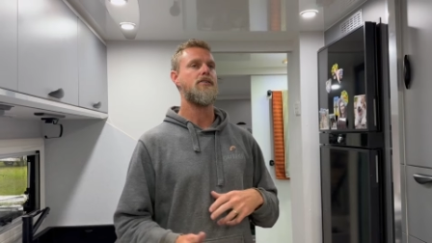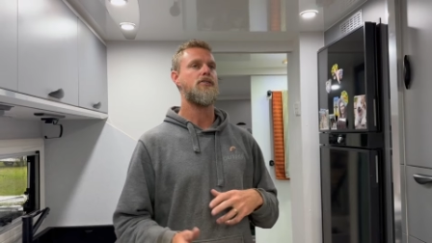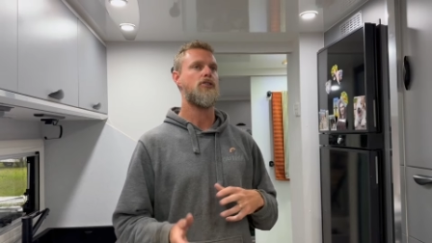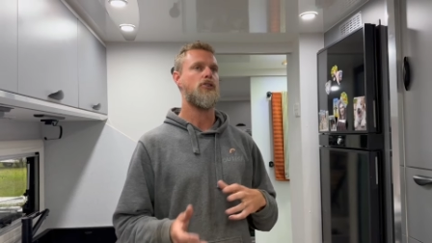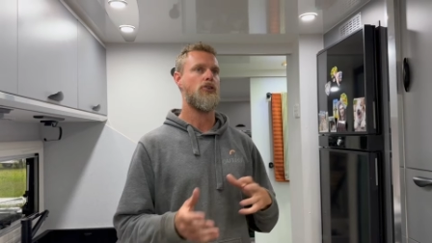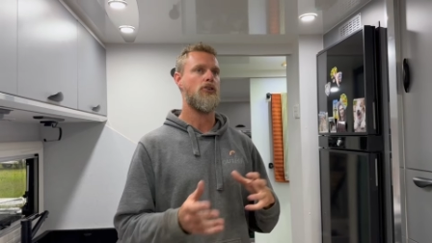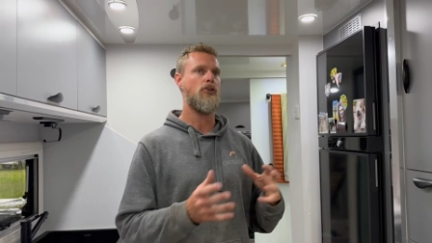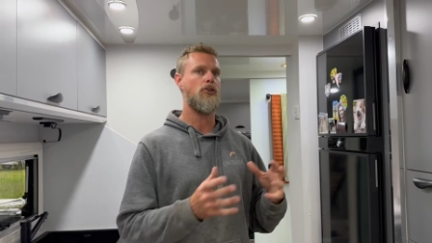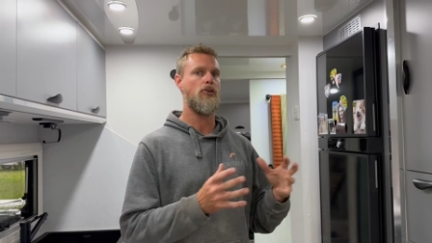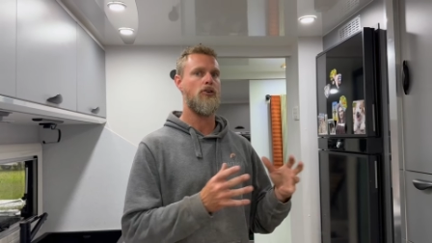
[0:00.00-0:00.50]

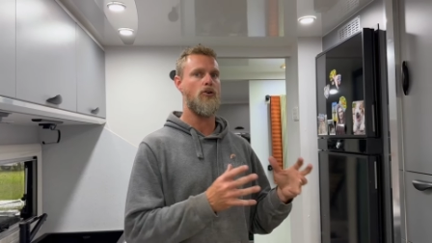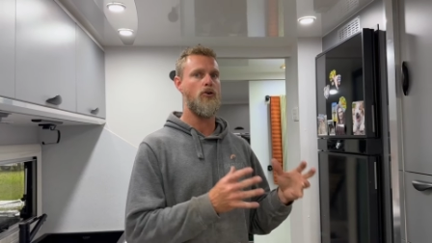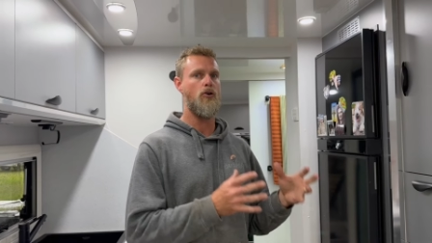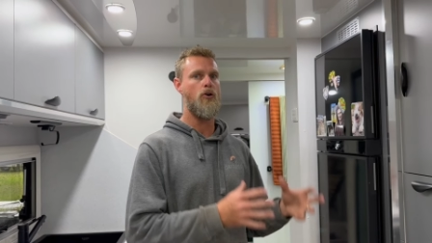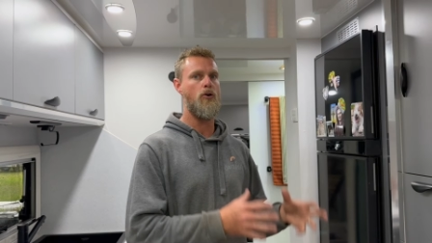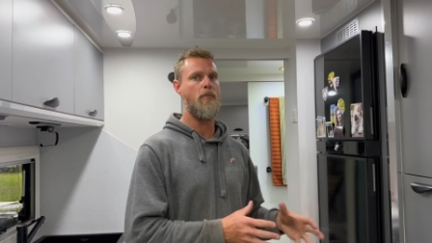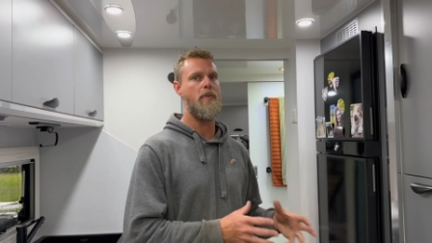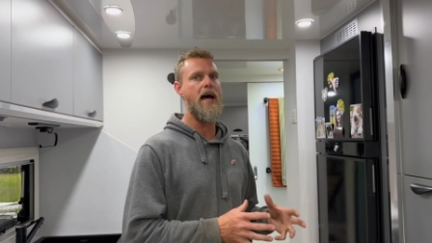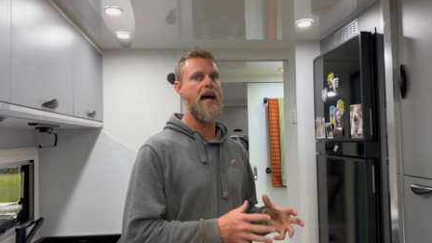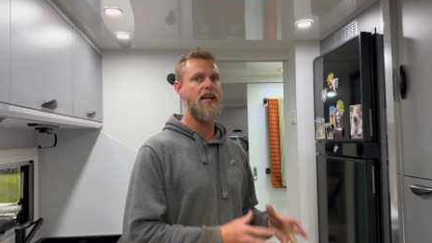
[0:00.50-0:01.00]
to
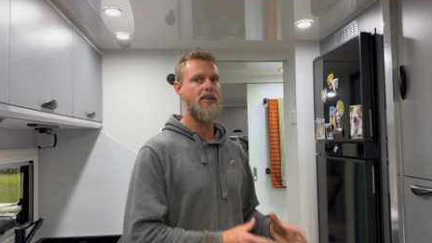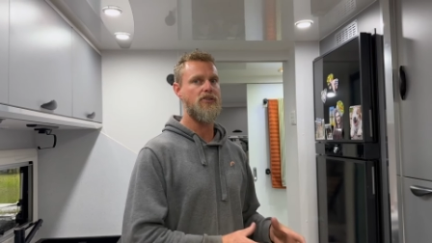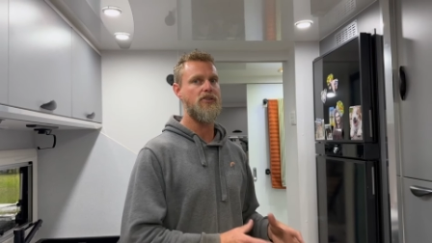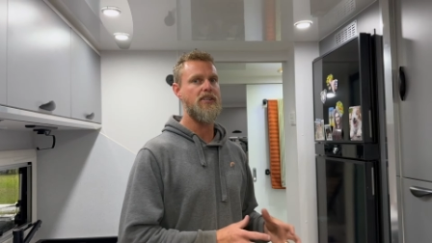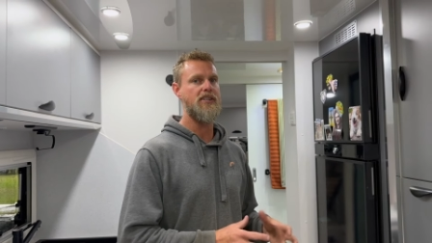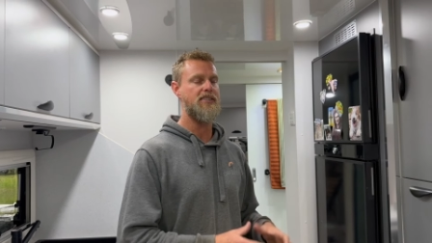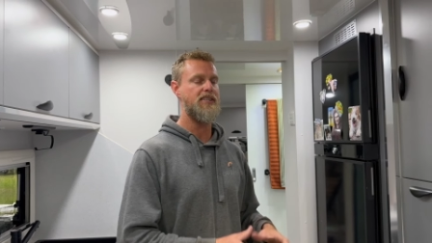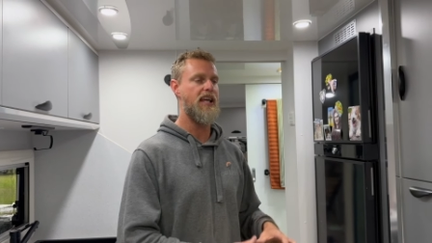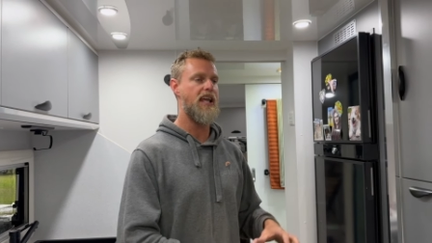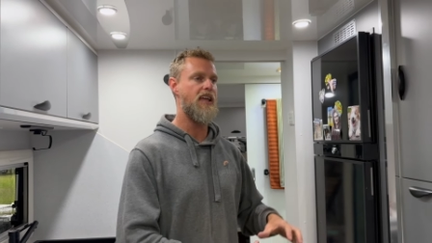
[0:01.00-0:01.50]
your
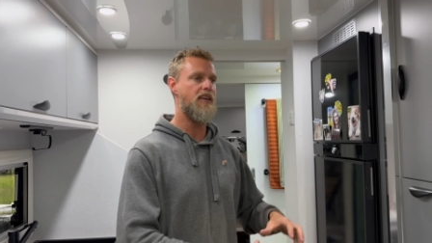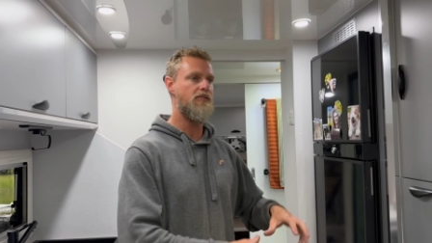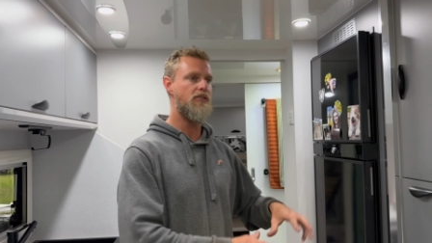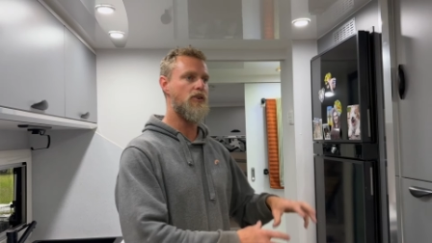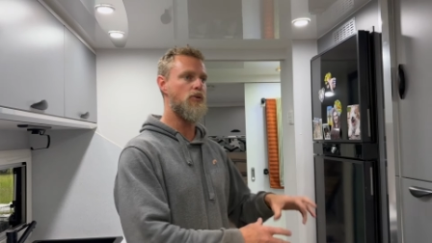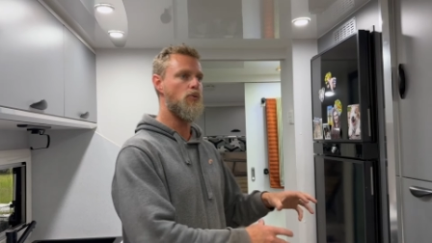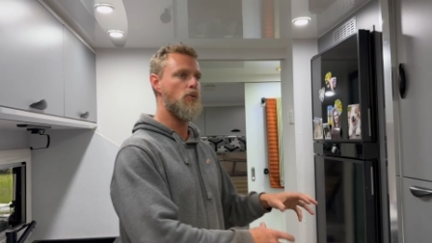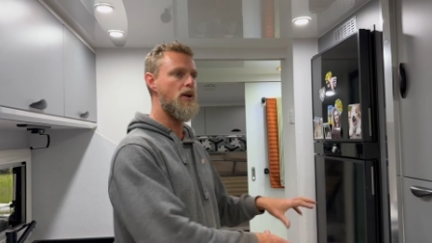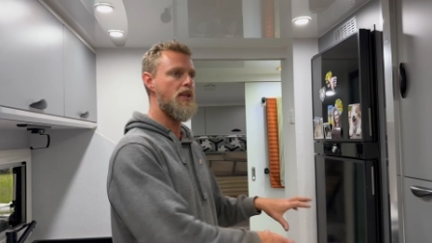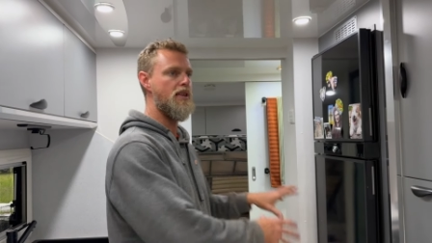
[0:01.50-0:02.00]
batteries,
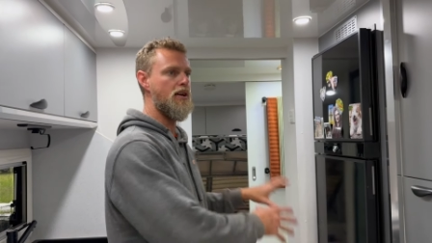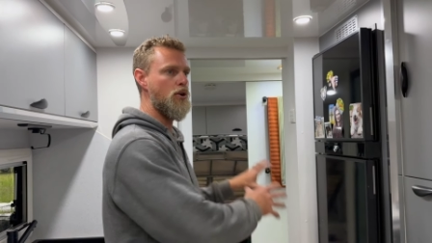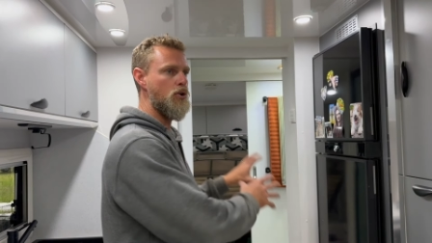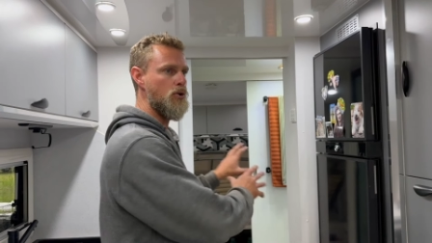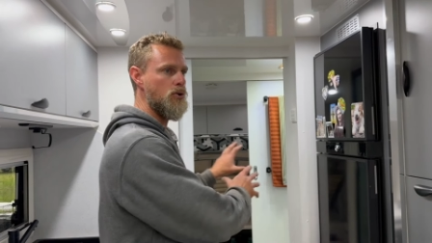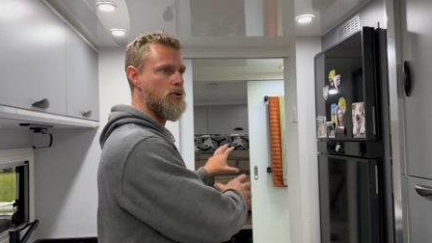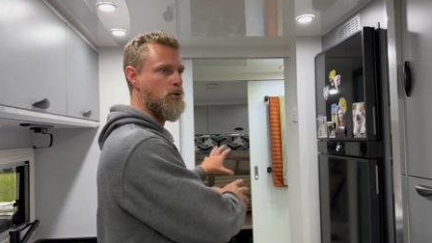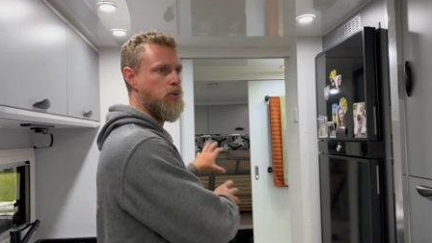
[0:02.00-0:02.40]
even with a good